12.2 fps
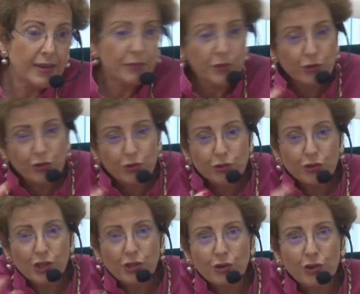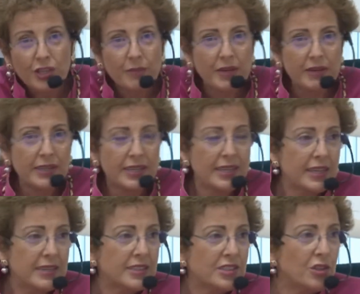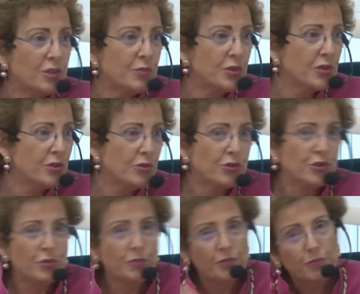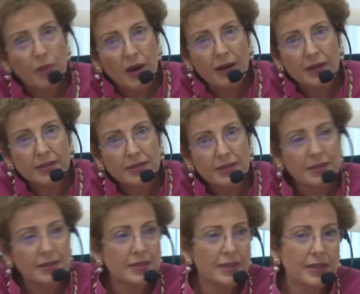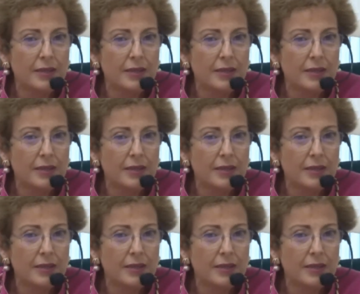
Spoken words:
produced in North America that is not produced part in